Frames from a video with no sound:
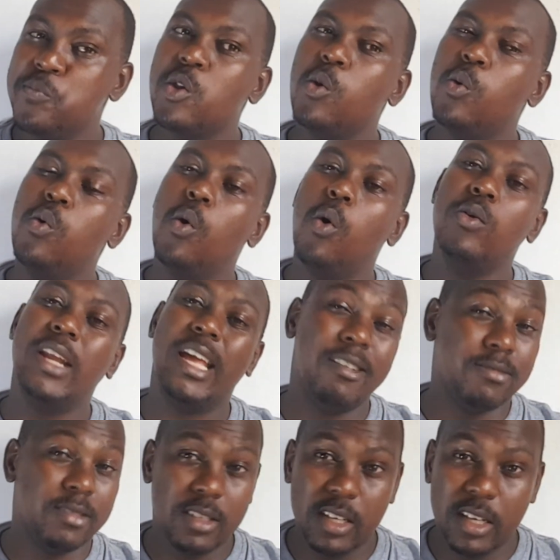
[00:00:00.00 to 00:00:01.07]
who own
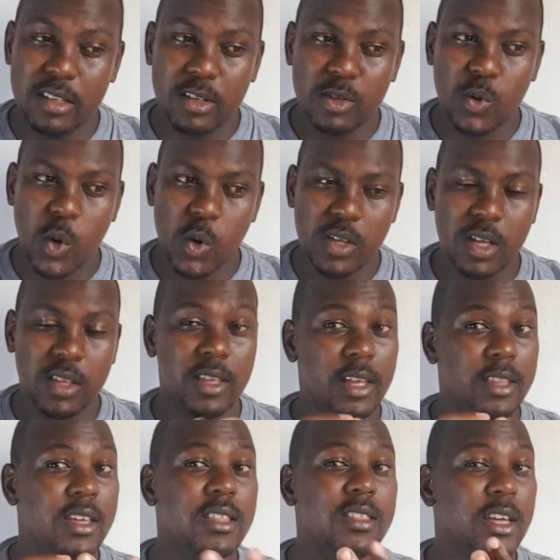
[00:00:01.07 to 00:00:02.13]
everything in this world, then
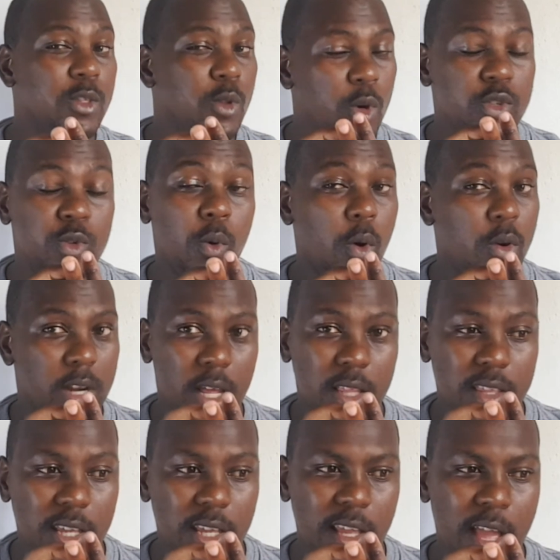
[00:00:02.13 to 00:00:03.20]
there are those who own
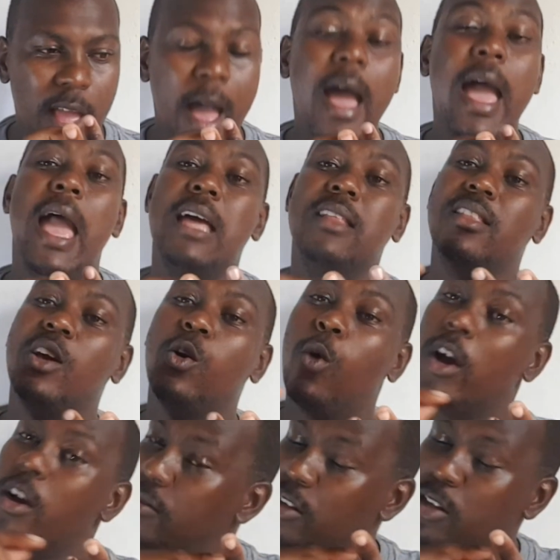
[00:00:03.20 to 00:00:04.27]
nothing, and they
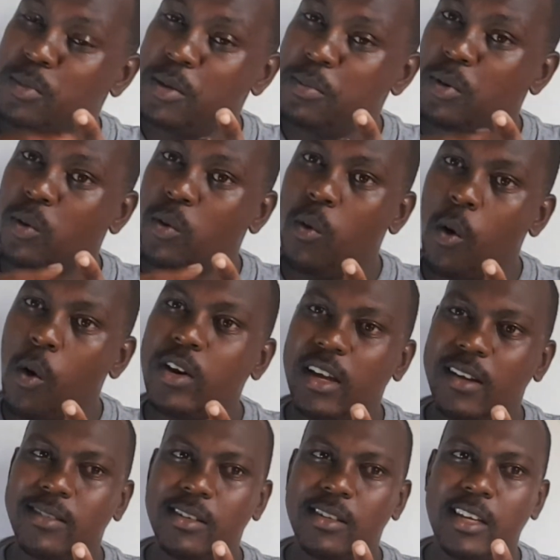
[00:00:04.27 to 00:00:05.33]
work for the people who own
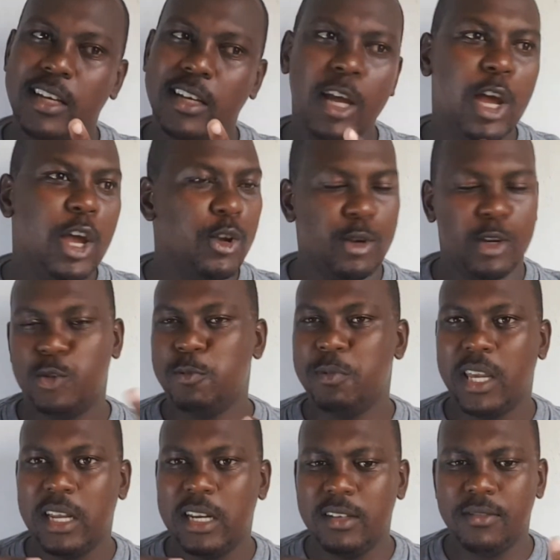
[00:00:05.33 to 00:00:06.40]
everything, to
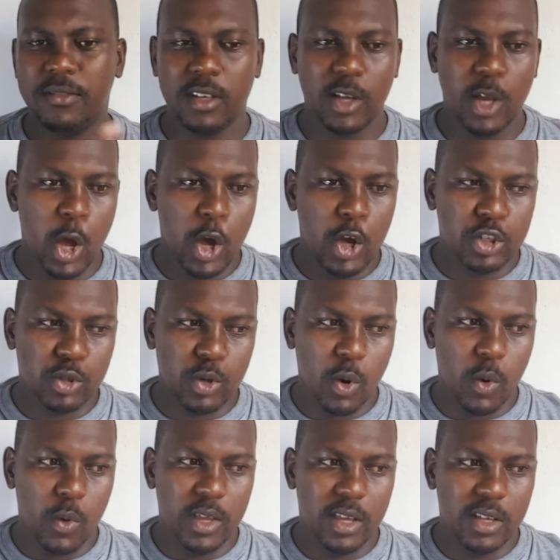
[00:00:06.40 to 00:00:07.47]
make a living. So
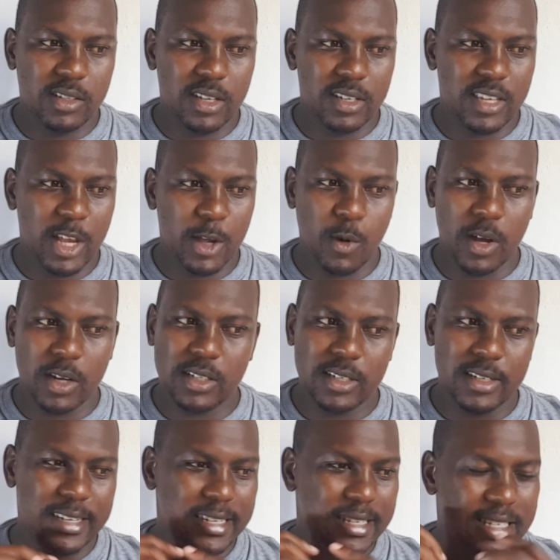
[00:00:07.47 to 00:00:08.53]
Winky is just saying,
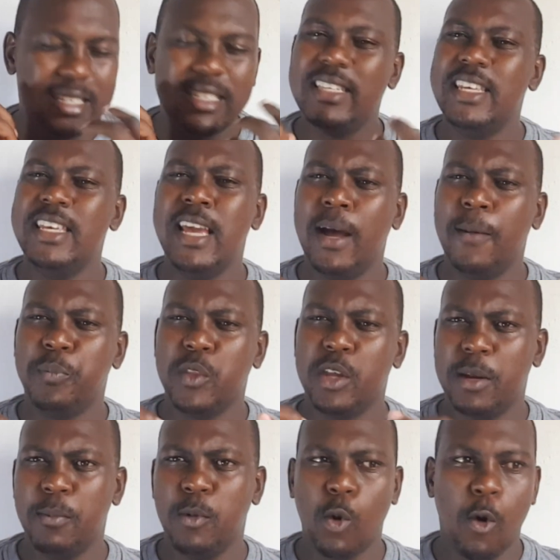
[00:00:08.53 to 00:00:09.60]
ziya
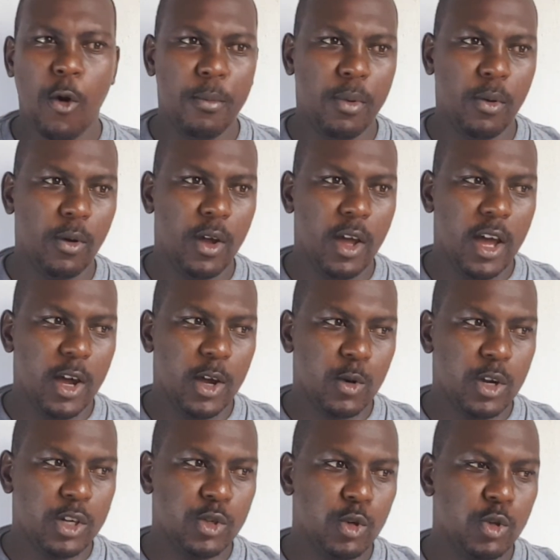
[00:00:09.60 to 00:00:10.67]
remurombo,
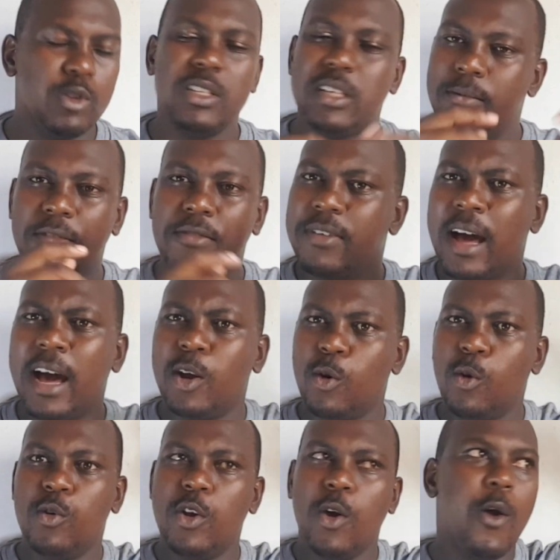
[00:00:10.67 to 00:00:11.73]
rinotonza mufaro
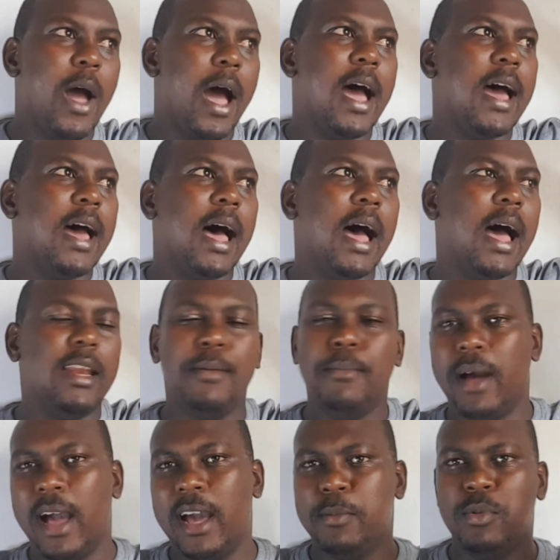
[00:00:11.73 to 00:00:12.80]
kune
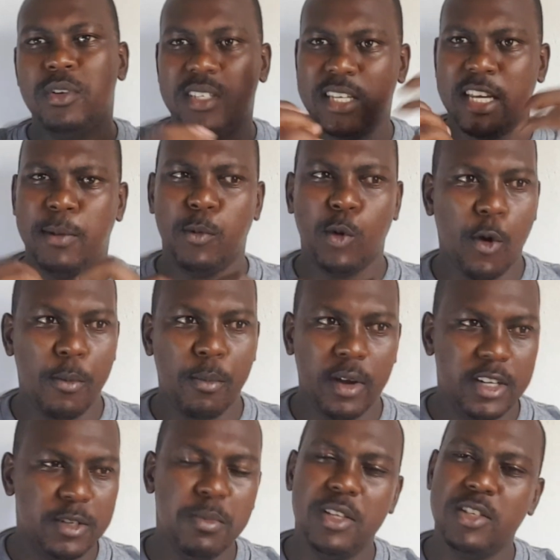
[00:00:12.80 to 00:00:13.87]
nemari, but ziya remurombo,
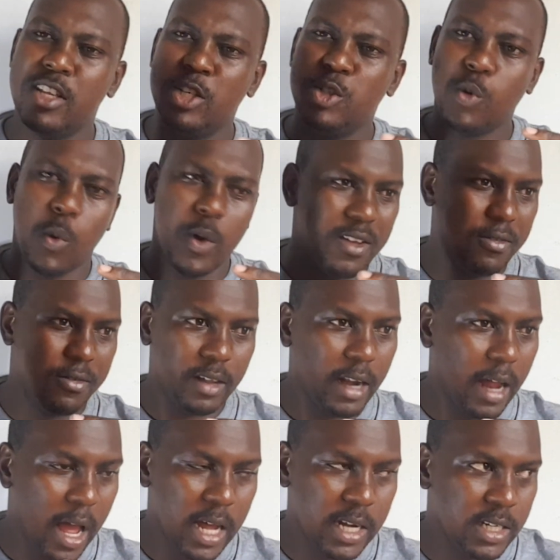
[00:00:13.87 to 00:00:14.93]
it means that you're working very
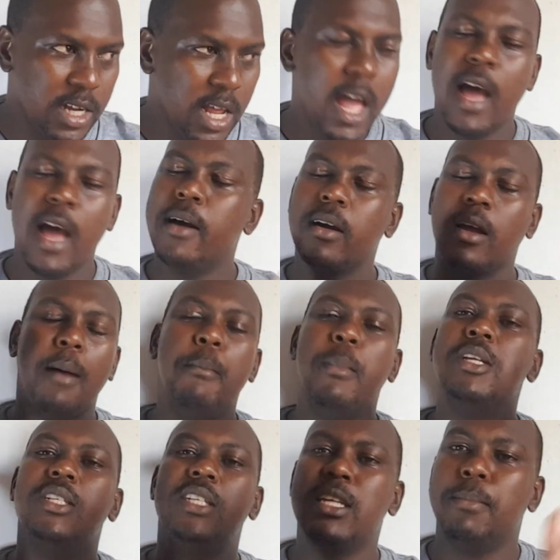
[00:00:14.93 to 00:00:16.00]
hard, company
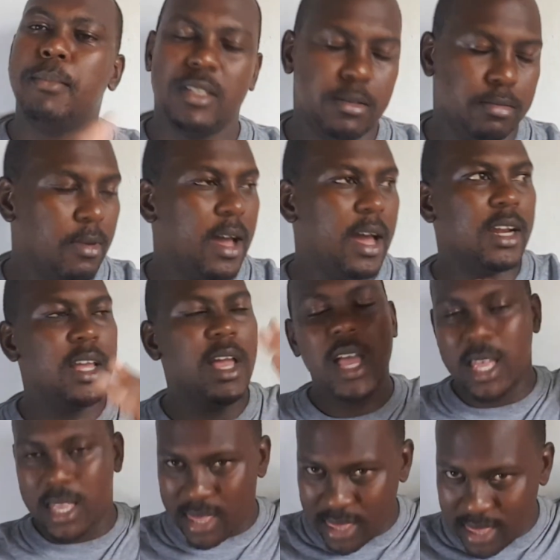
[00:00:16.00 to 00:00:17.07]
cheta mazimari,
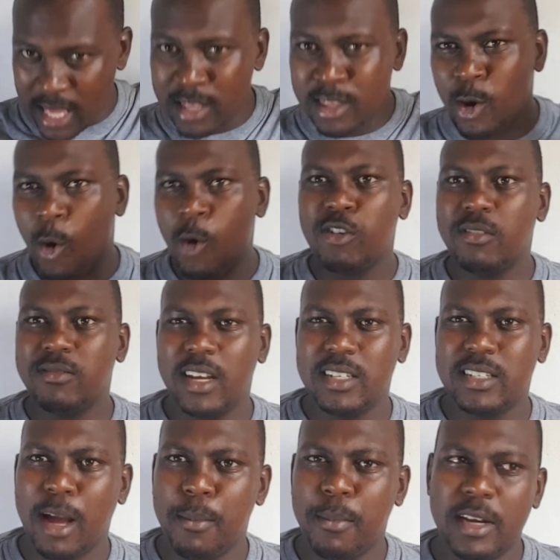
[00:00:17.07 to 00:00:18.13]
then the owner of that
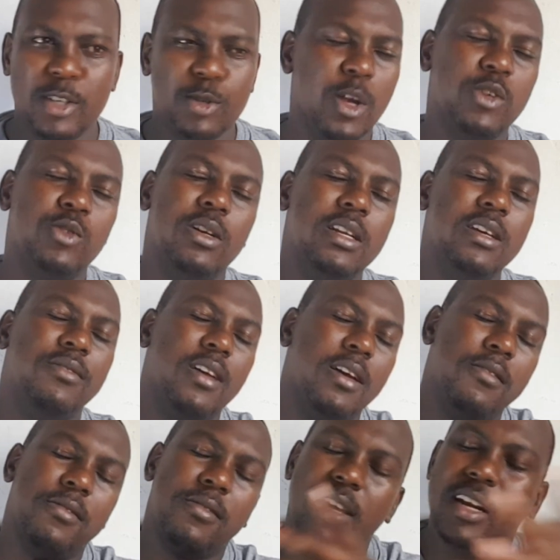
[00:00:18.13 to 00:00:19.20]
company is going to live a
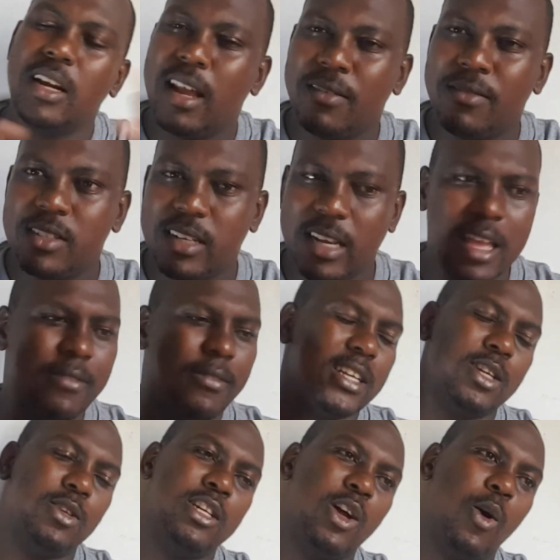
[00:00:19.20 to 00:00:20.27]
very lavish life.
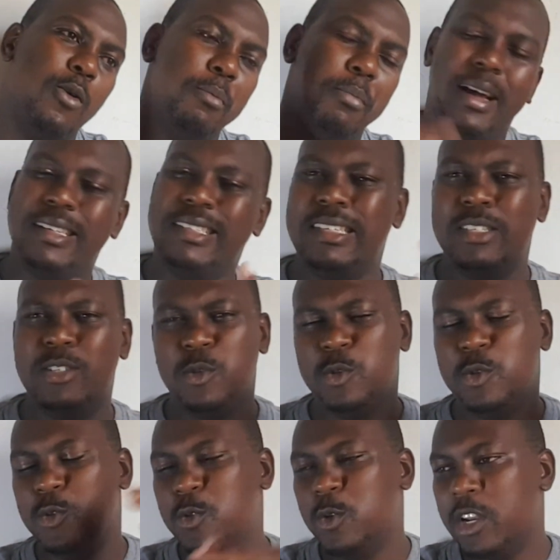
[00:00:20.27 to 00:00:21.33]
Achatenda on parties, you
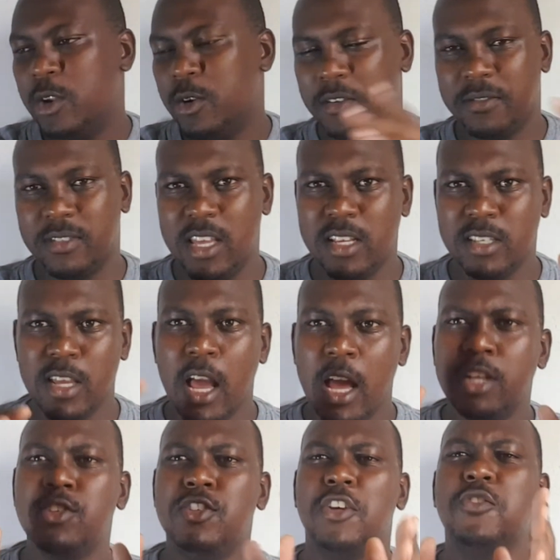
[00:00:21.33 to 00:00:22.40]
do a lot of things
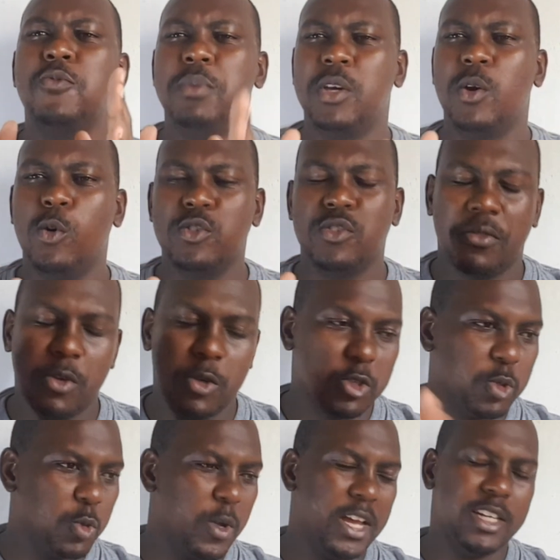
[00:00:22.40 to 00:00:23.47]
just because of your
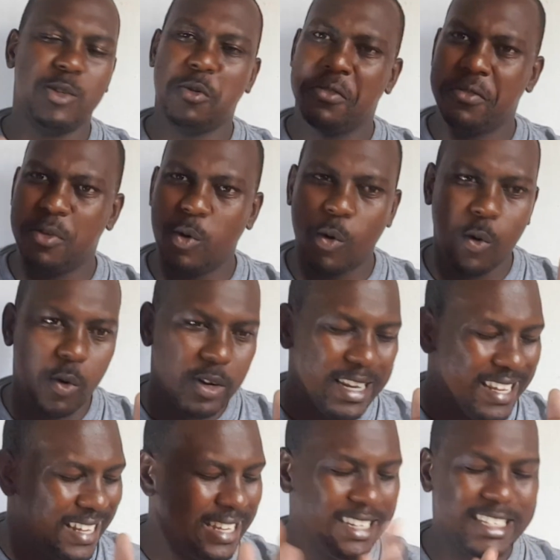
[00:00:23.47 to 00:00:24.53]
sweat, of your
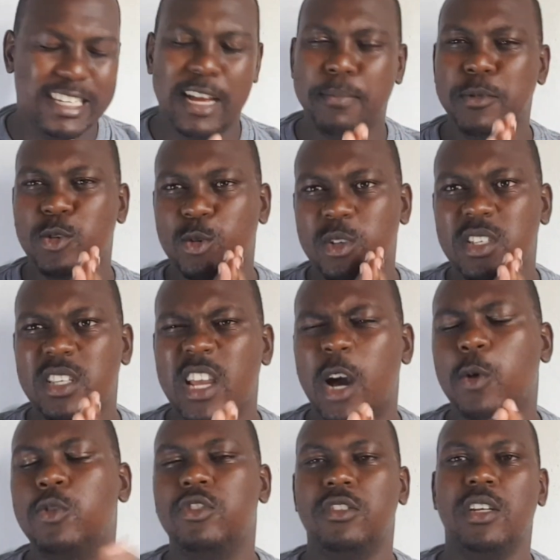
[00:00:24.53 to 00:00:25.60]
dikita misodzi
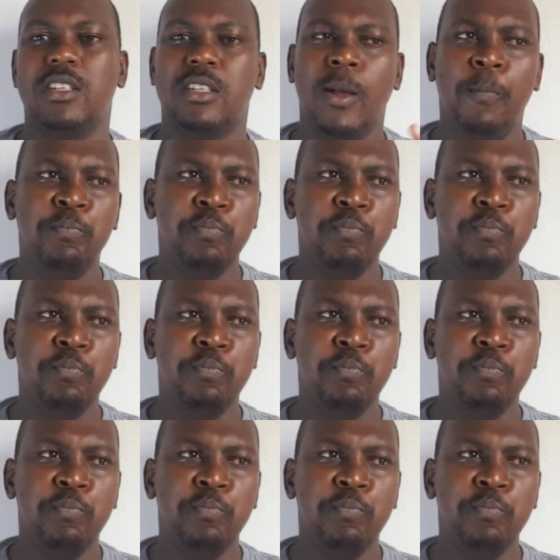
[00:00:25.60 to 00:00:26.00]
yako zvese.